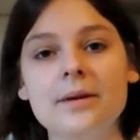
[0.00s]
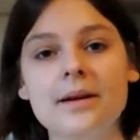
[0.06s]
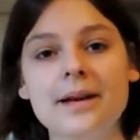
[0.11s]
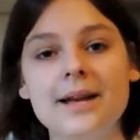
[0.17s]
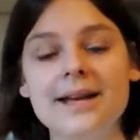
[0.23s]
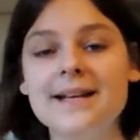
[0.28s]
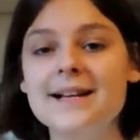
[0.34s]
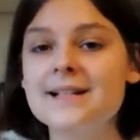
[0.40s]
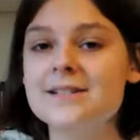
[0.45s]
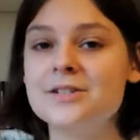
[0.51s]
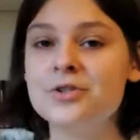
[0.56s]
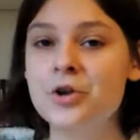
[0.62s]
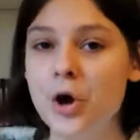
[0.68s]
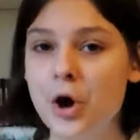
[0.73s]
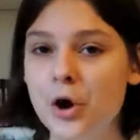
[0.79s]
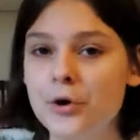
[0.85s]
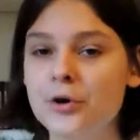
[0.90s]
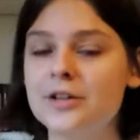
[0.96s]
he doesn't
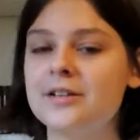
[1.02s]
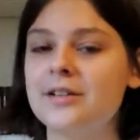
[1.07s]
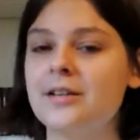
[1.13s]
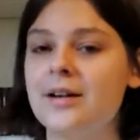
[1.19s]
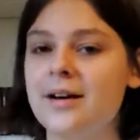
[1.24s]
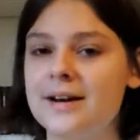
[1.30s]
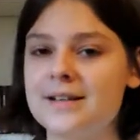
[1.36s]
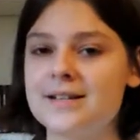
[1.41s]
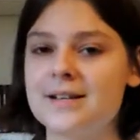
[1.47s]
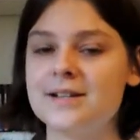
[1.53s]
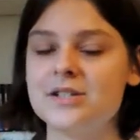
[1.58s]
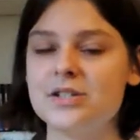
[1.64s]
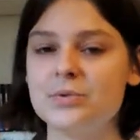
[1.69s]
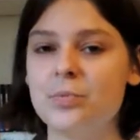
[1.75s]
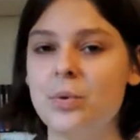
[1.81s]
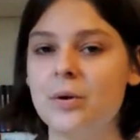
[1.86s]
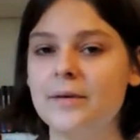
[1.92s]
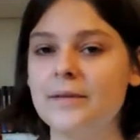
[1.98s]
know that Eliza is
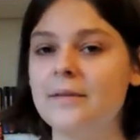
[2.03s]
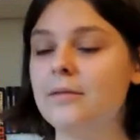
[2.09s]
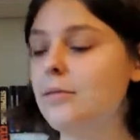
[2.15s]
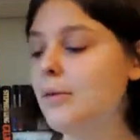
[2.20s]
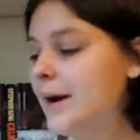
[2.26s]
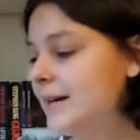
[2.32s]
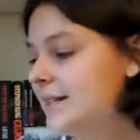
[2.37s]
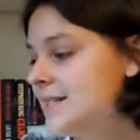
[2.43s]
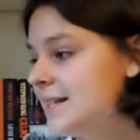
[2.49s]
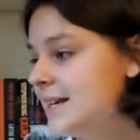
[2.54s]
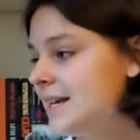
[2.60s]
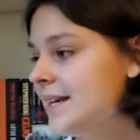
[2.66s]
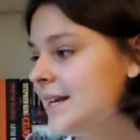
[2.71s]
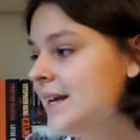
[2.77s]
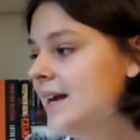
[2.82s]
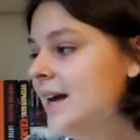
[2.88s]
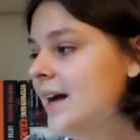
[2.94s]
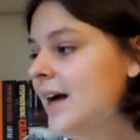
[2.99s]
the one
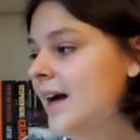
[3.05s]
writing